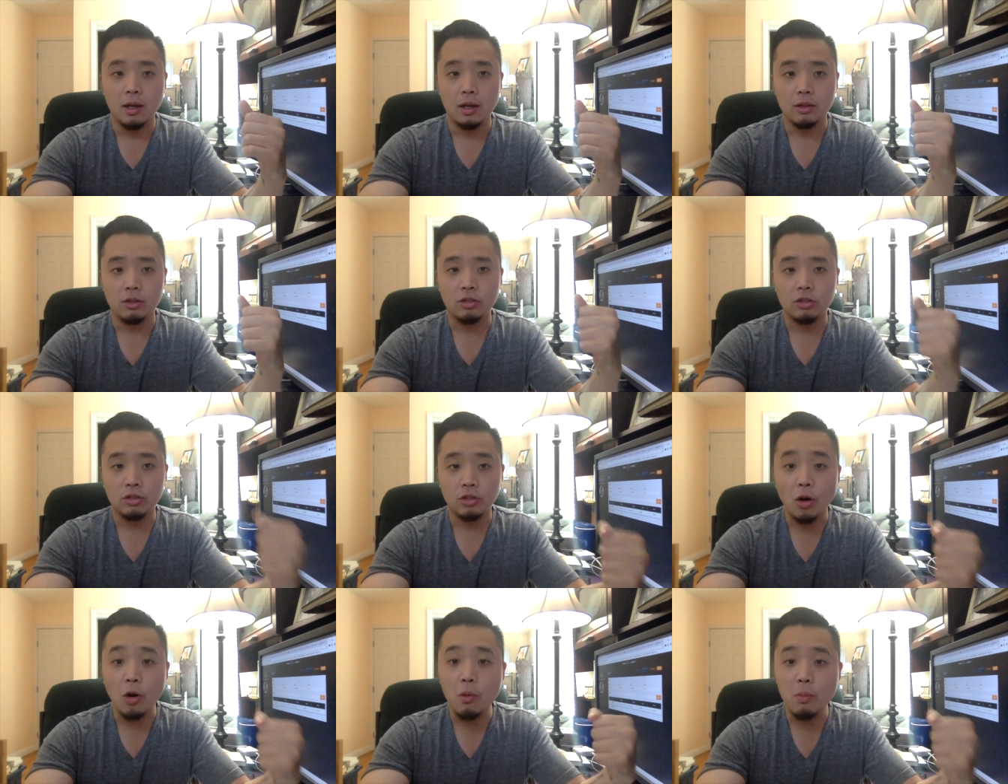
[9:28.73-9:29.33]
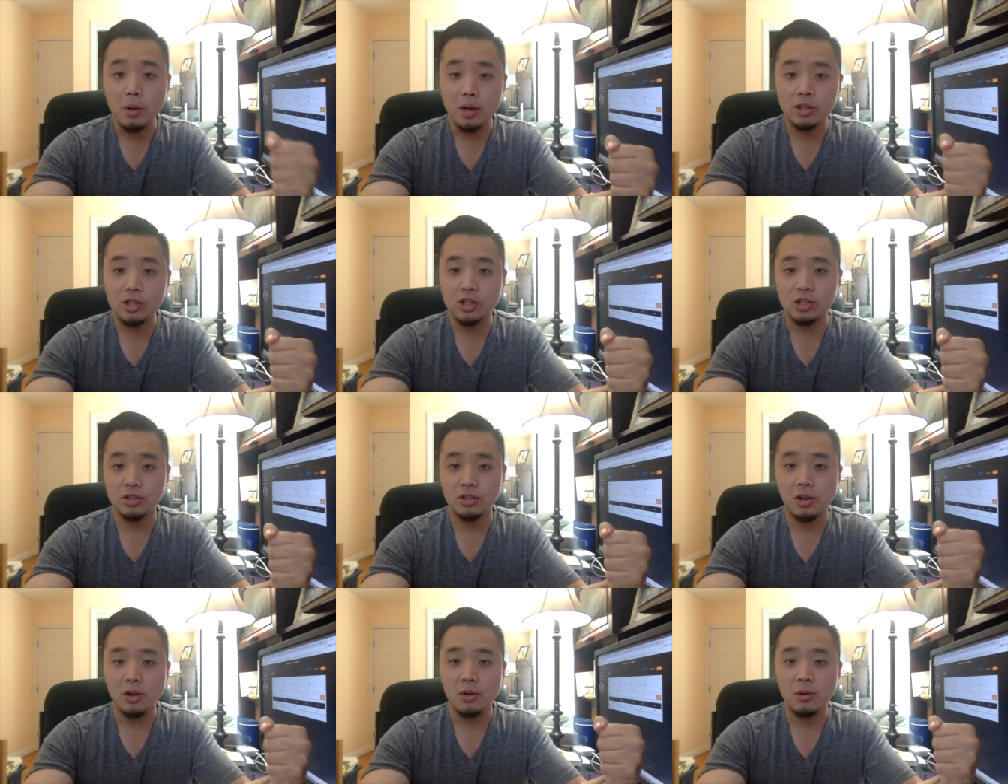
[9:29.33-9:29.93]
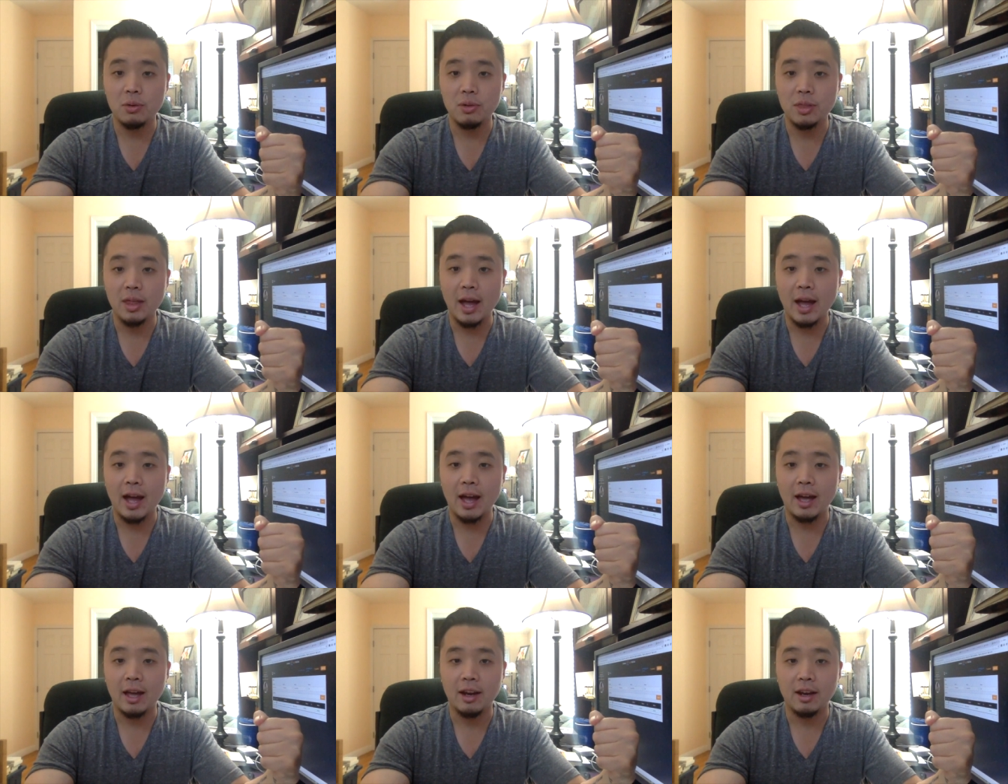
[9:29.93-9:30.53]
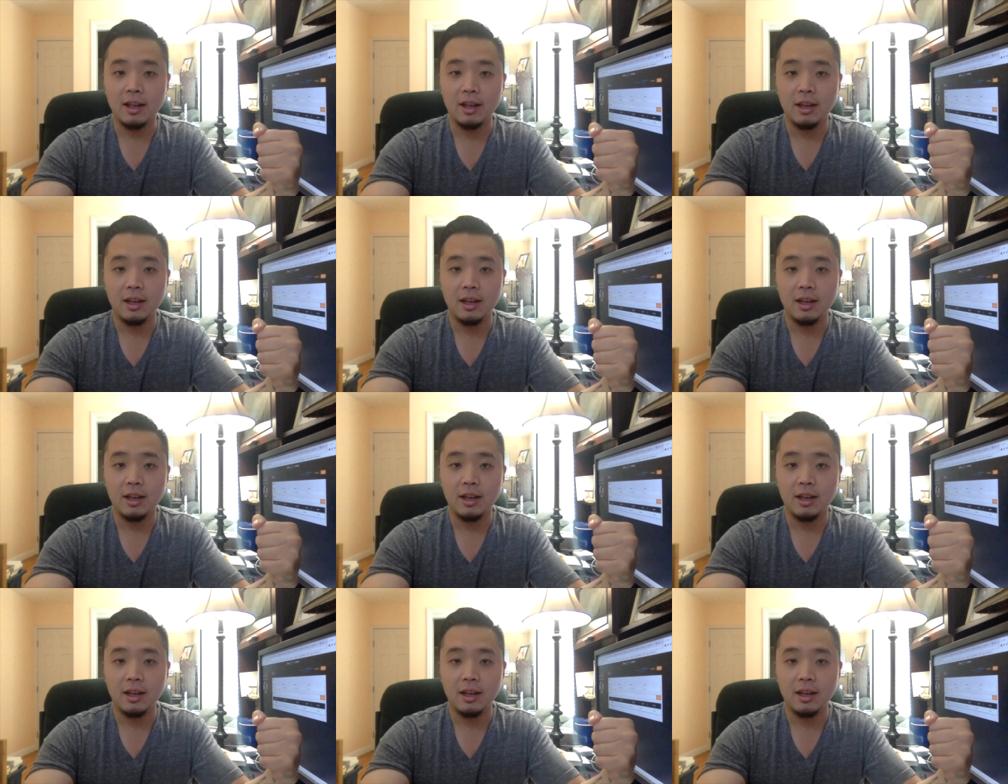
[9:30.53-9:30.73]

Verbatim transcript: So much so that